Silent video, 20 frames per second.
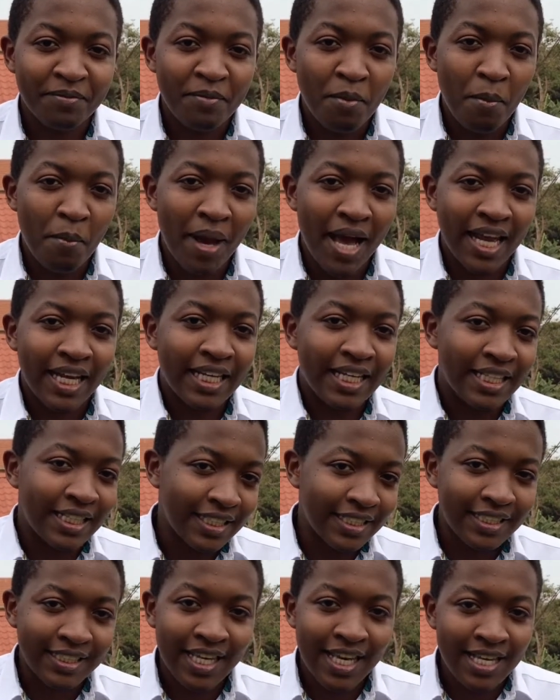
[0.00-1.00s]

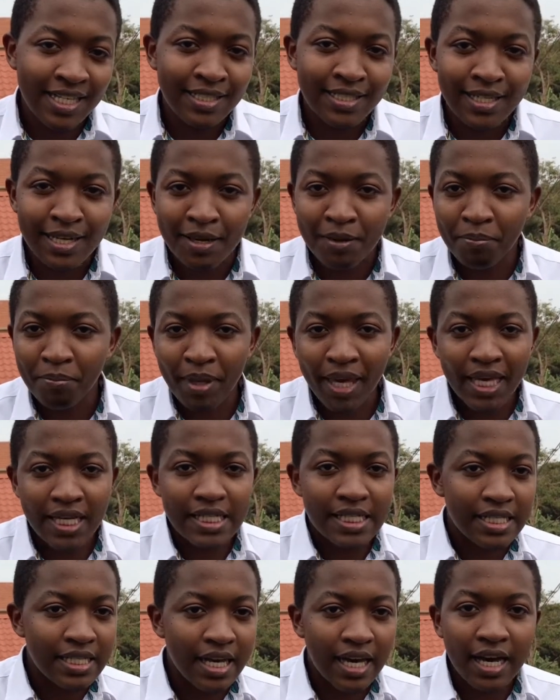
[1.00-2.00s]
sente,
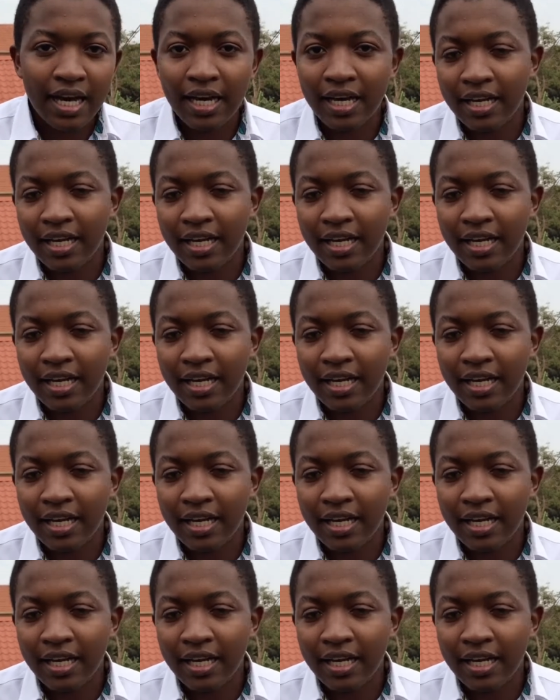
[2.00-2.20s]
pesa.